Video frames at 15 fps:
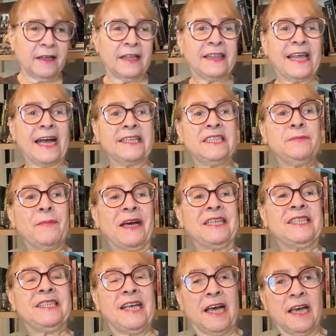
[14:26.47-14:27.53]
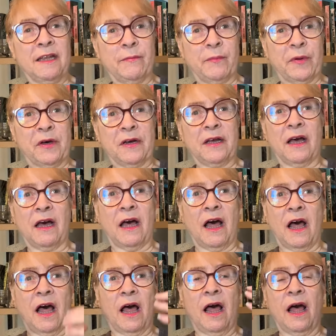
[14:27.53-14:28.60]
that's my second book,
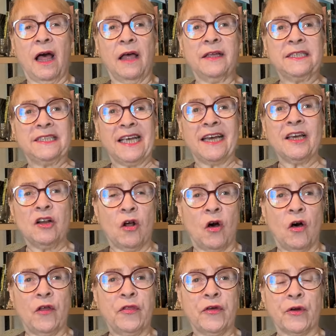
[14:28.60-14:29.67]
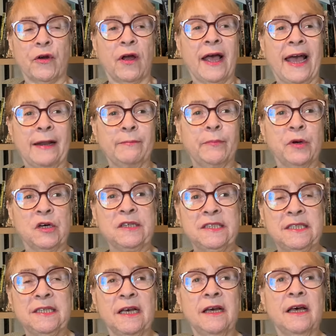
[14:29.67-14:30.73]
second author and
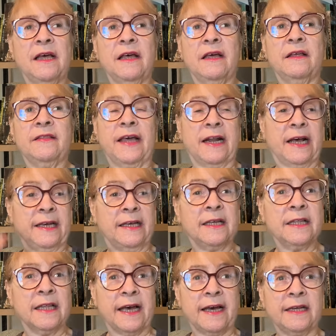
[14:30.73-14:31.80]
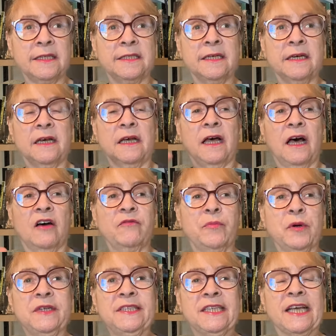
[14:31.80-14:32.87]
books that I collect, of
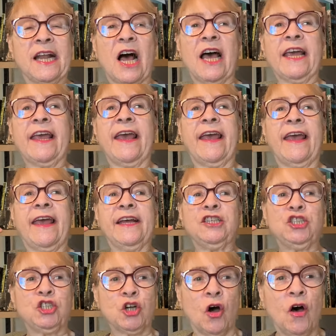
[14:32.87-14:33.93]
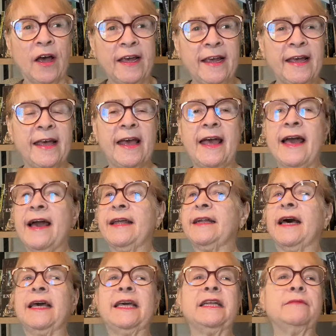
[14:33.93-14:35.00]
books that I enjoy and
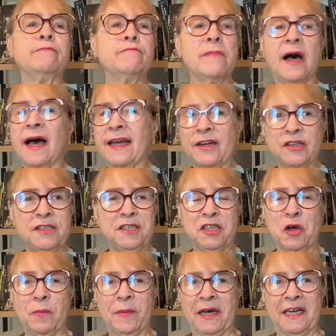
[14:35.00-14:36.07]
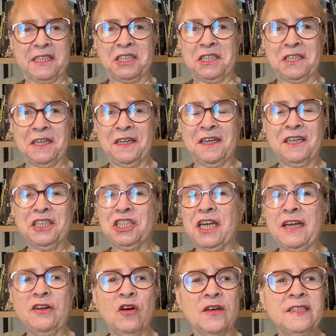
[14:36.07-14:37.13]
I admire so much.
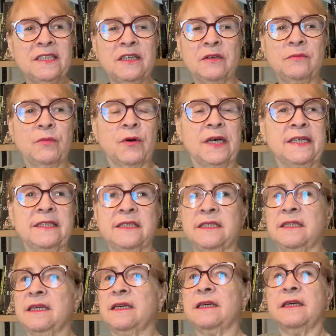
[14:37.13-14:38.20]
Jane Austen was